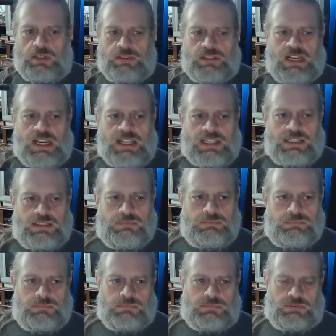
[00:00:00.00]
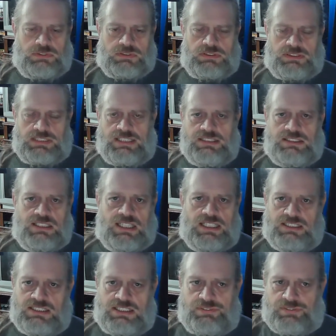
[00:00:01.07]
that I could taste
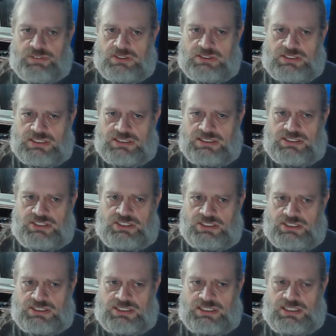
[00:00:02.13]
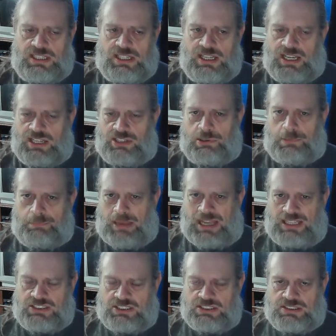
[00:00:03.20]
like differences just in their
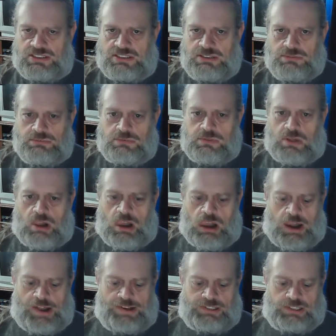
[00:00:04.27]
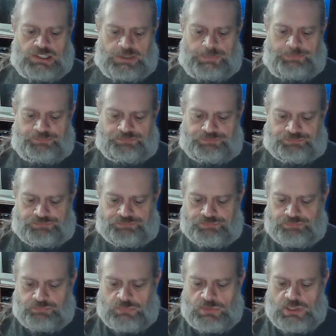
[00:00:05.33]
batches and uh,
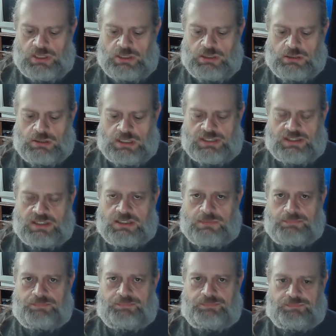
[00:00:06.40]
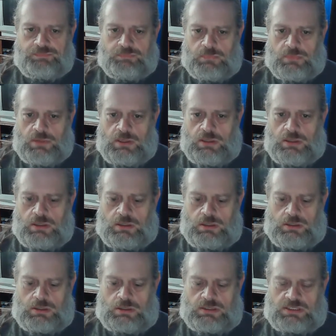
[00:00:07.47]
like the
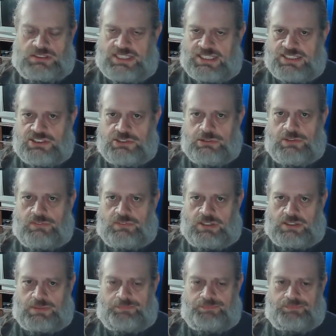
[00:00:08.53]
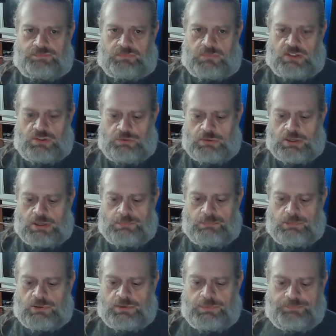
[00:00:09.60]
uh, the texture of the
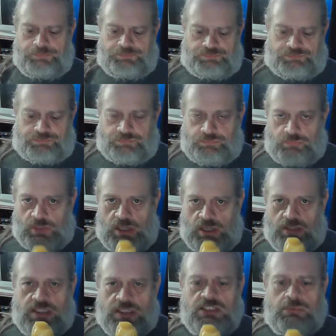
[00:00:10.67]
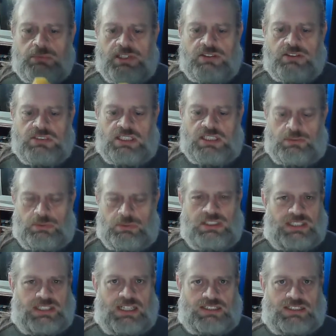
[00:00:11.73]
cucumber. This one here is like really
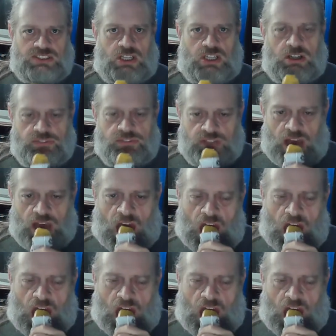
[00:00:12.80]
kind of soft